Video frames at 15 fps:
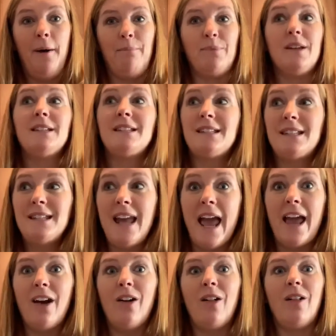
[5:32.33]

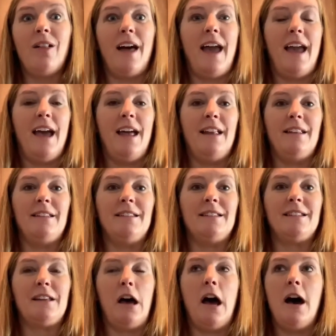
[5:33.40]
snail,
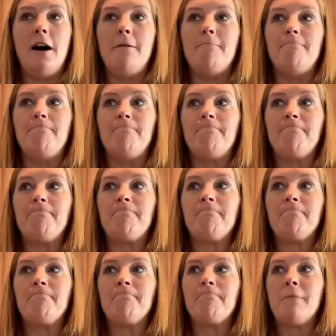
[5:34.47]
and
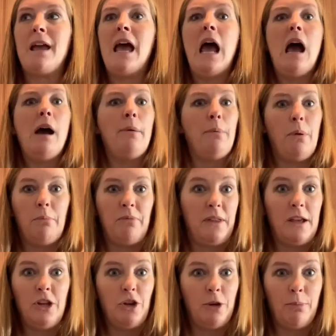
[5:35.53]
I
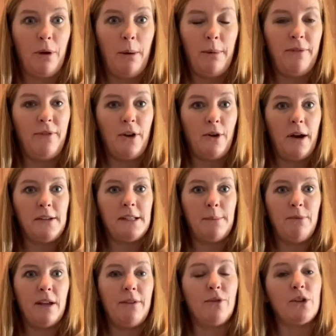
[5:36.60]
think you could probably figure out
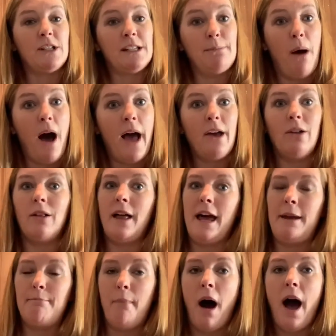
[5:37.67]
something for smile
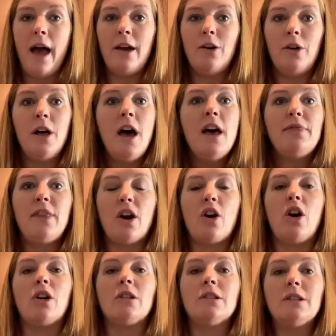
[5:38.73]
and mile. There
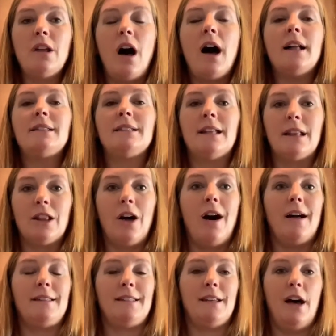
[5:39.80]
are lots and
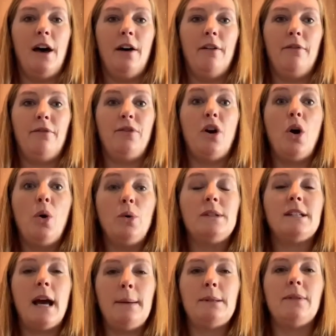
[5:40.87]
lots of those
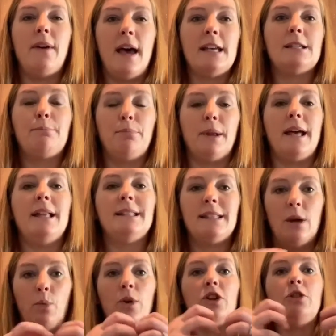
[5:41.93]
types of S blends
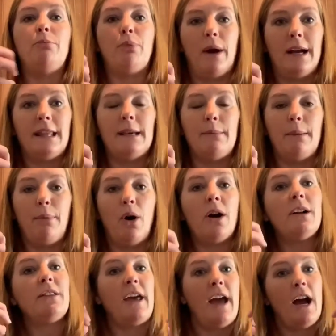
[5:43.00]
that when you break them
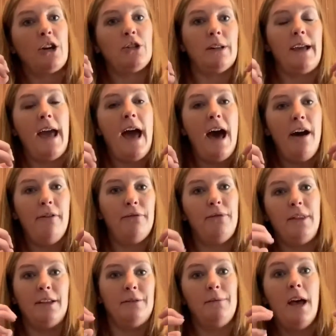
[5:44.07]
apart, they actually have
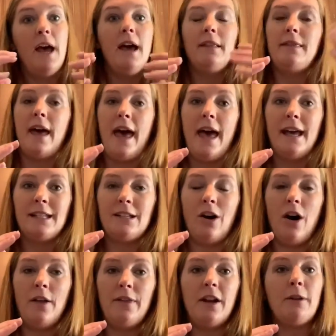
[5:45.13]
the S
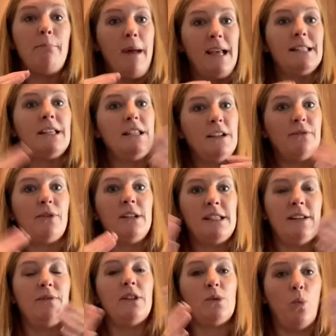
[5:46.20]
on there makes a difference
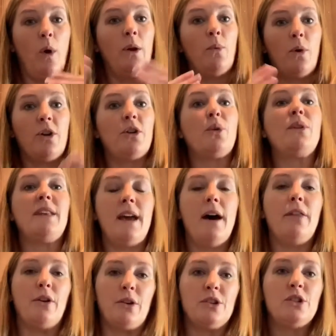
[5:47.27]
if it's one word or the
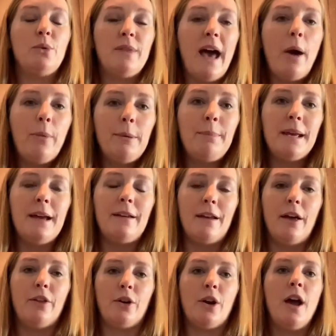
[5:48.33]
other. So that would be
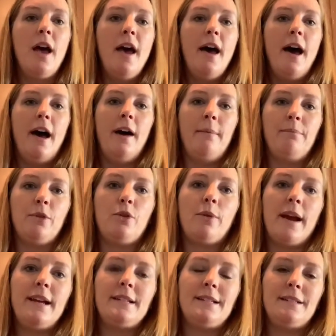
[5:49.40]
another
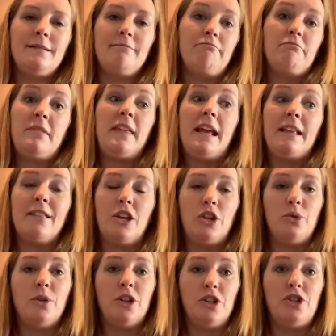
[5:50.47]
great thing that
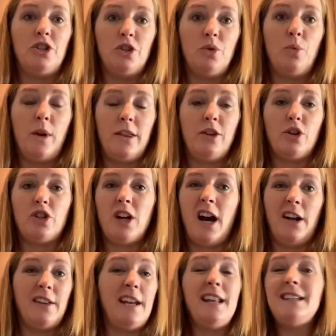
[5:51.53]
you could do with your
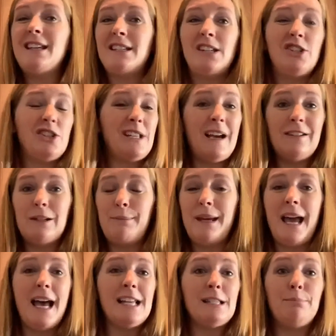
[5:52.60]
child. And it doesn't just have to
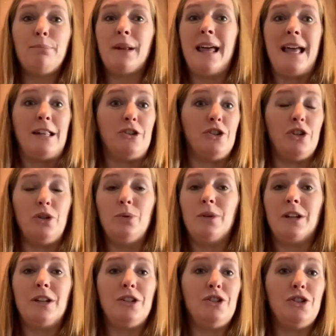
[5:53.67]
be S blends. You
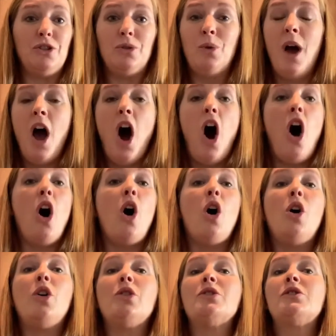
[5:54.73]
could do
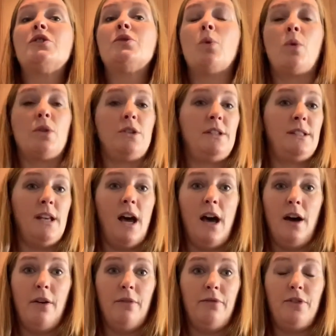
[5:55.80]
all sorts
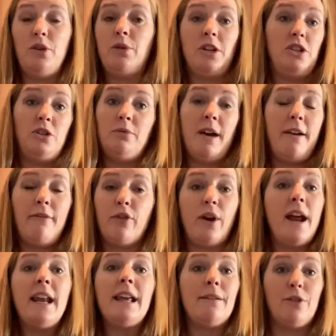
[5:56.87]
of, you could do that for
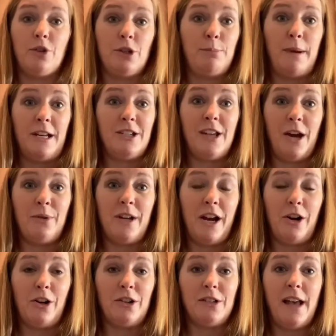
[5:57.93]
any of their speech sound
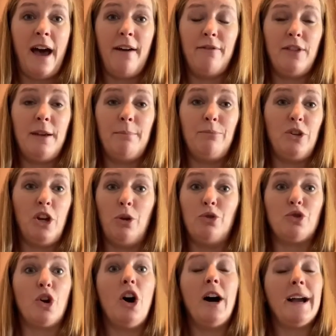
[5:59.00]
errors. Have them,
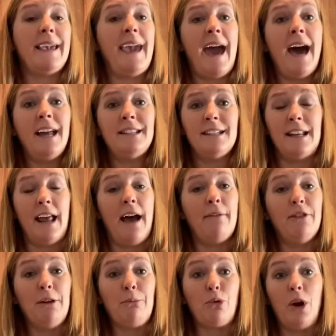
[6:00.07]
draw a cat and have
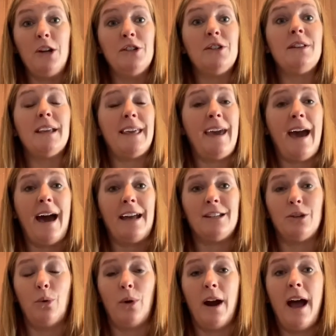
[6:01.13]
them run to the cat,
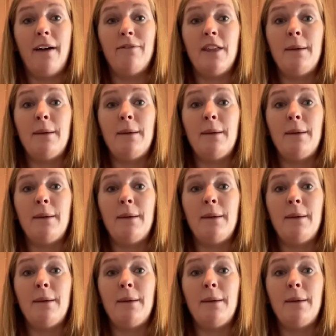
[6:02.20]
or have them